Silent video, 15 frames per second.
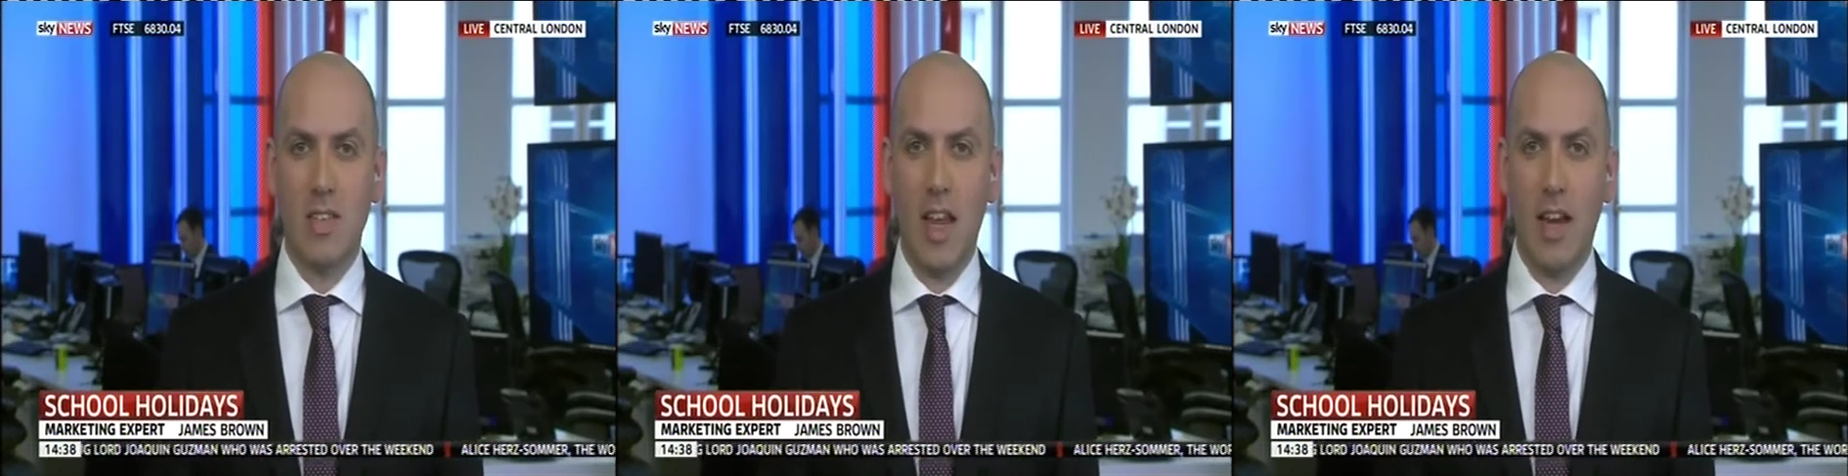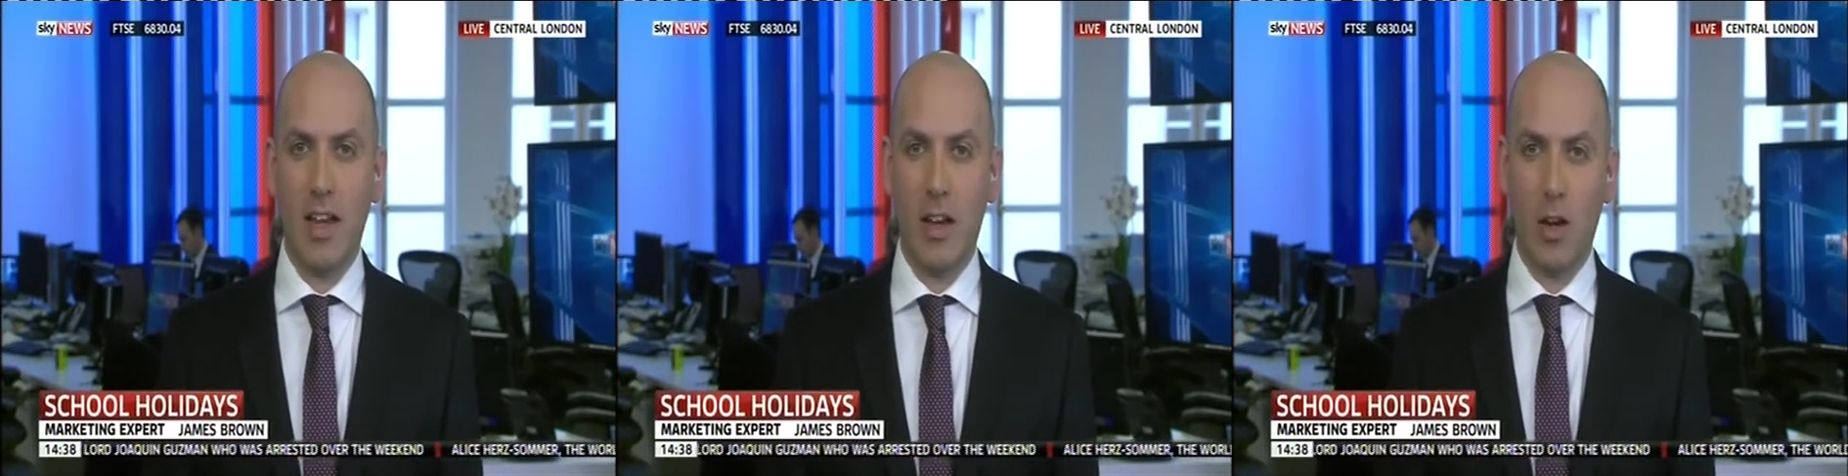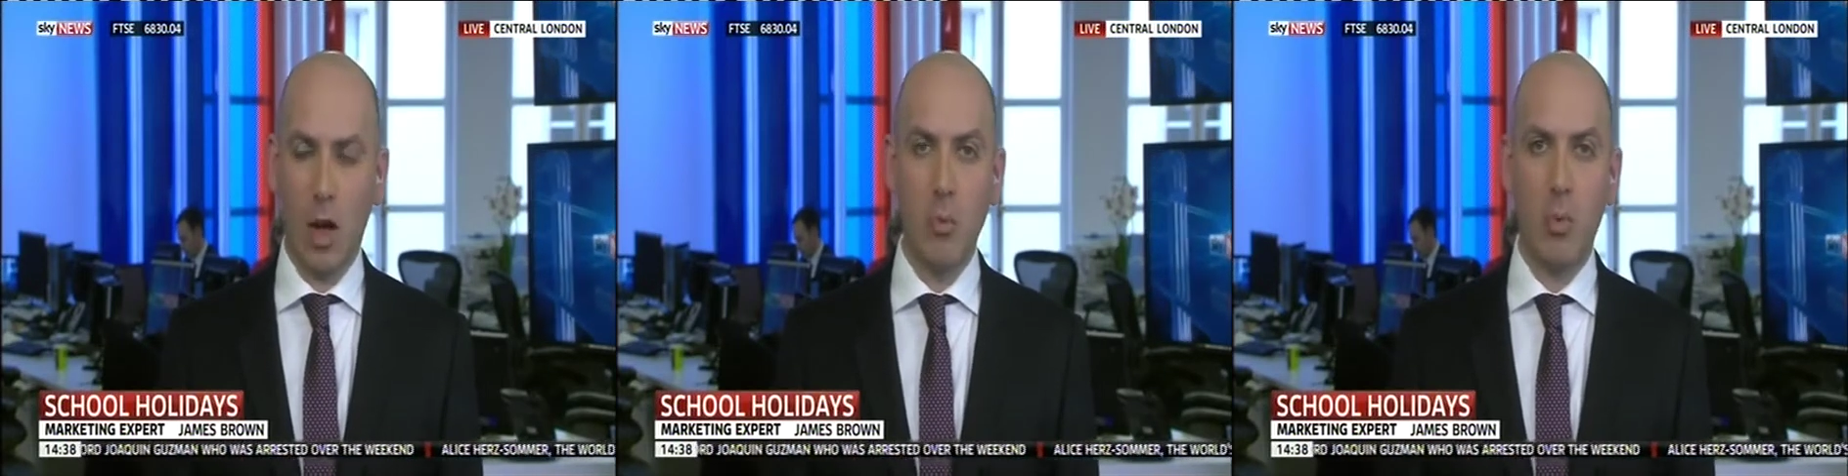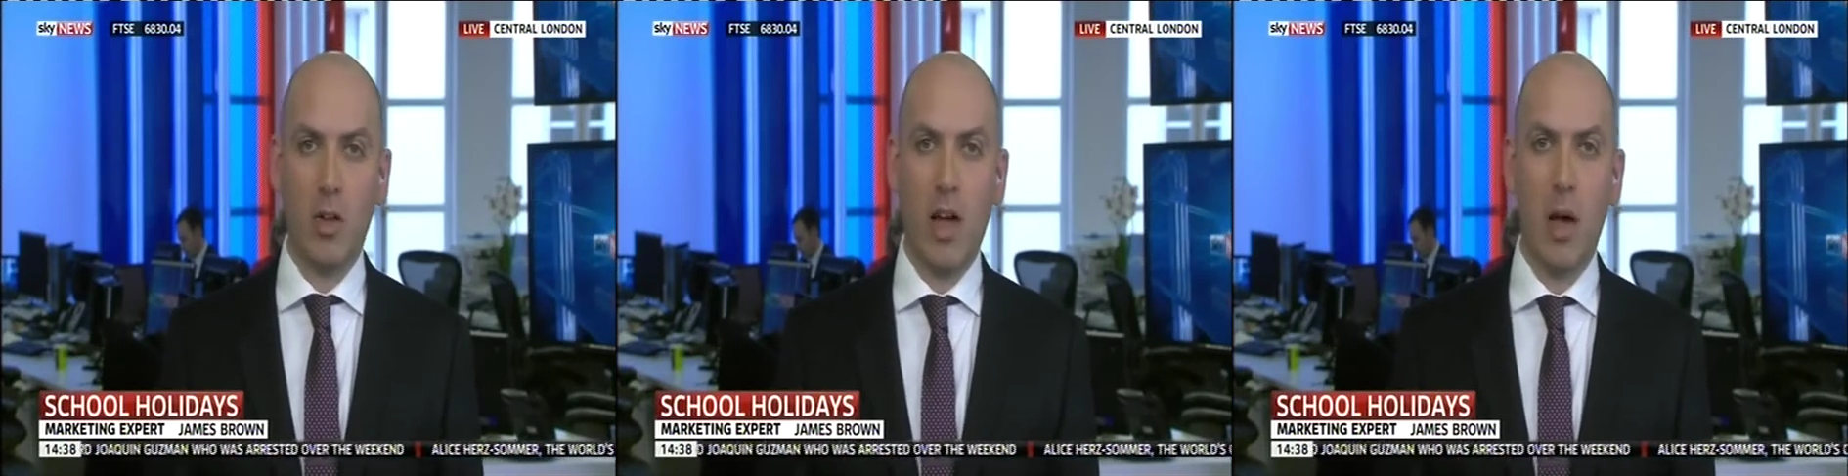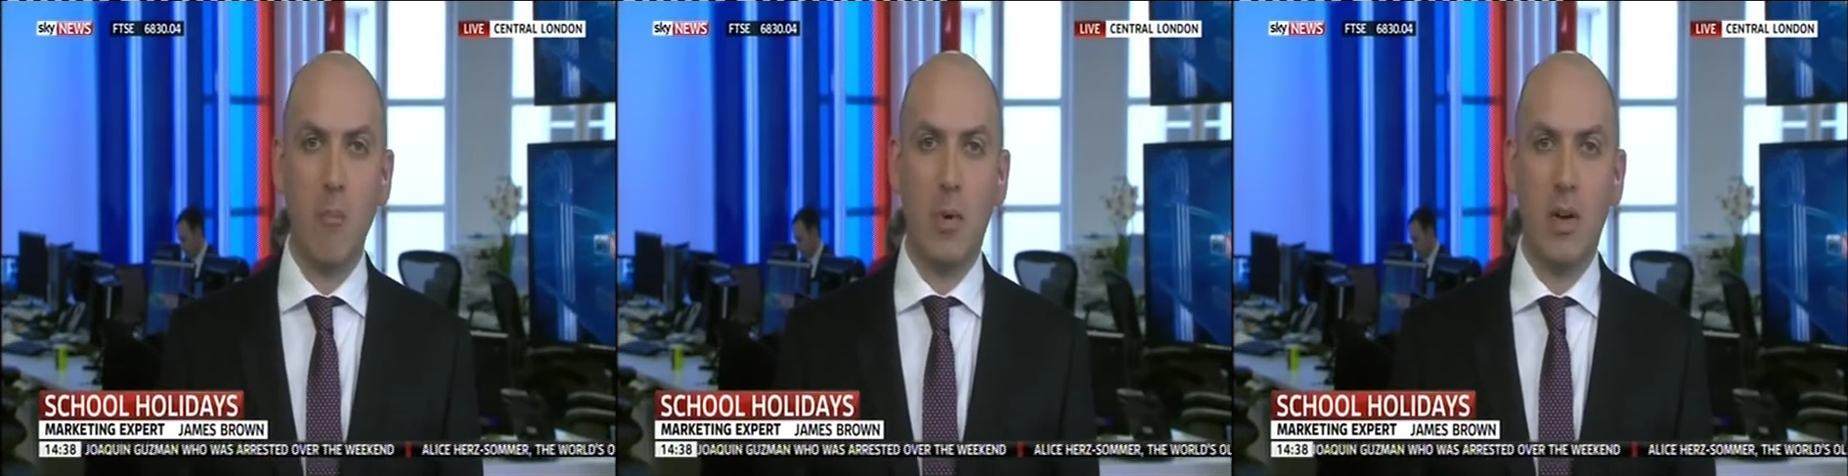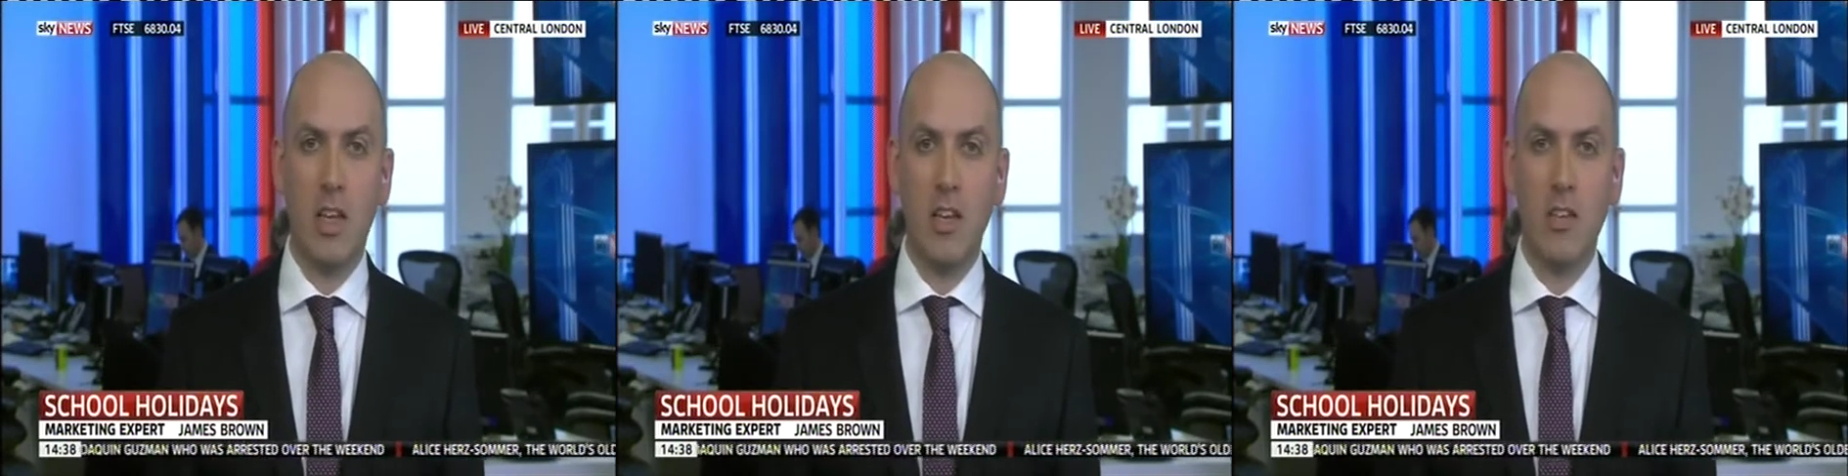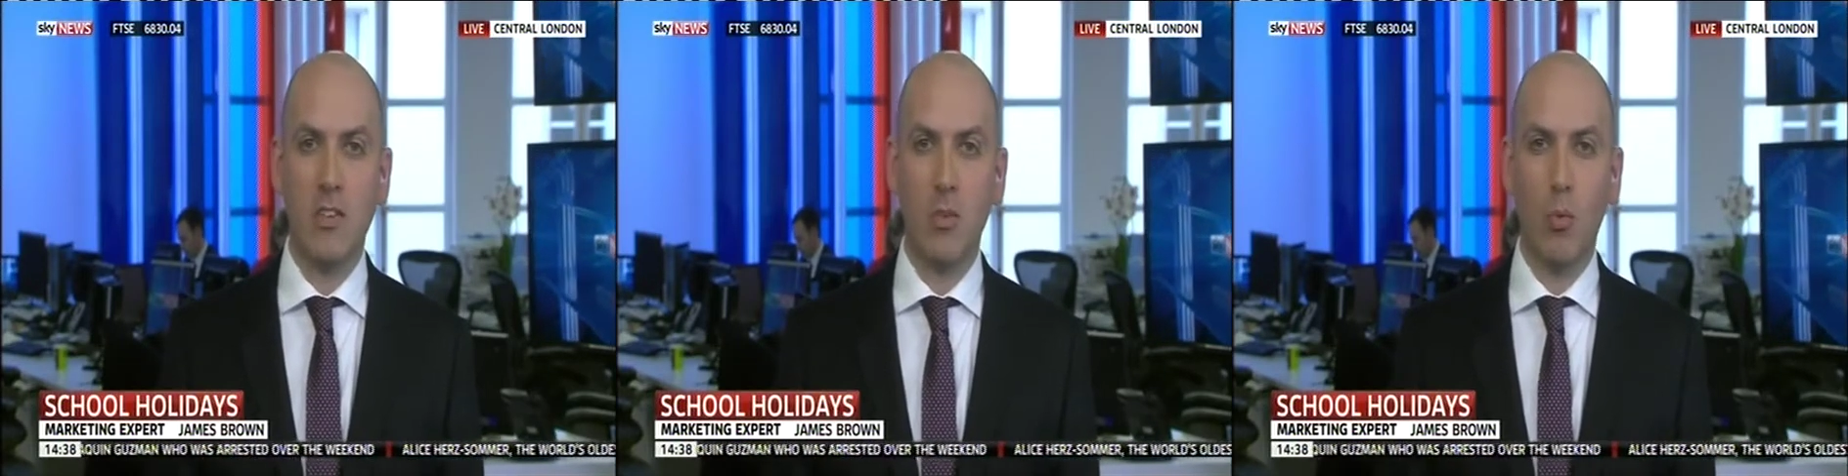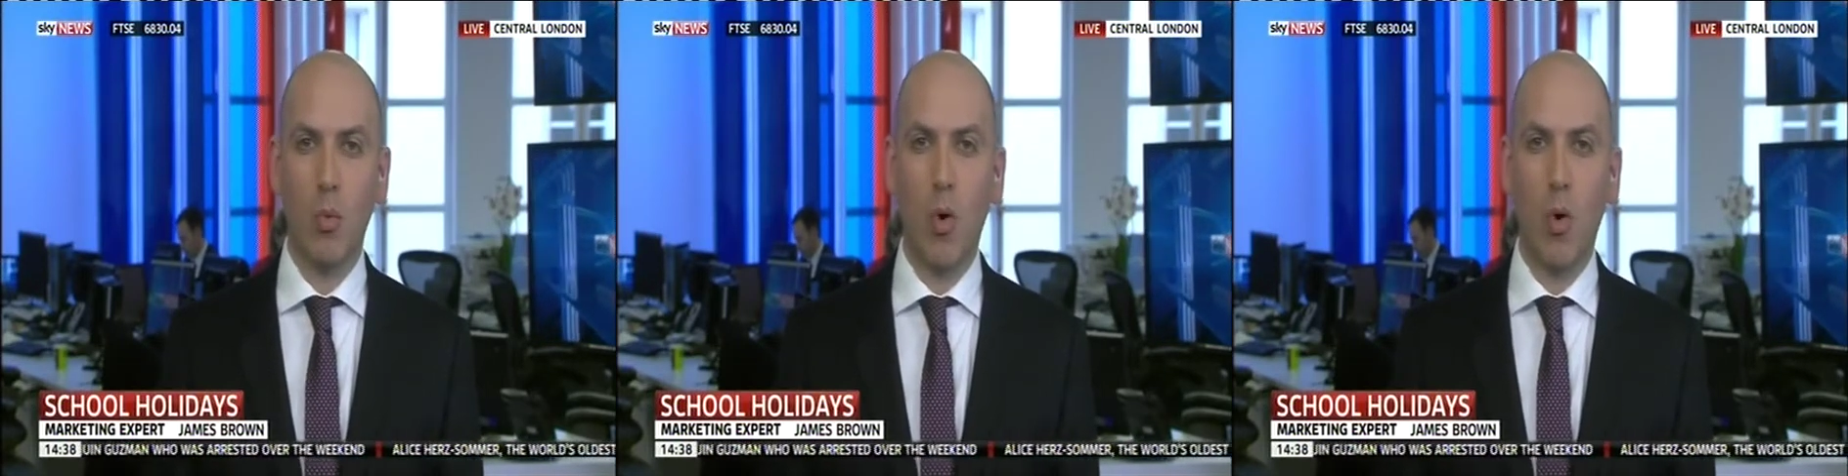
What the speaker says: telling global companies